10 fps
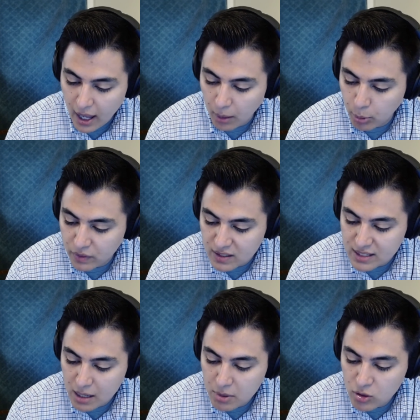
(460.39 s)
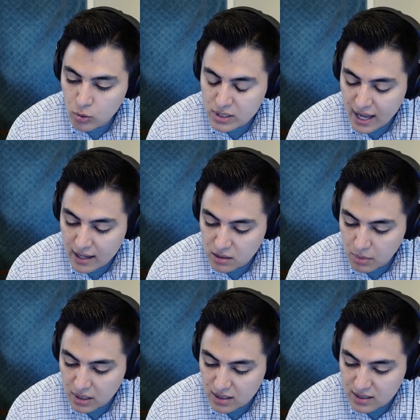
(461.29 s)
and put the same
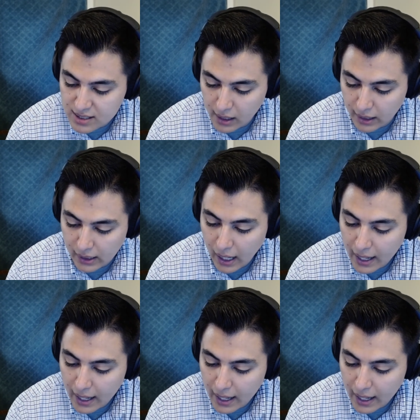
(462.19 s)
enthusiasm into selling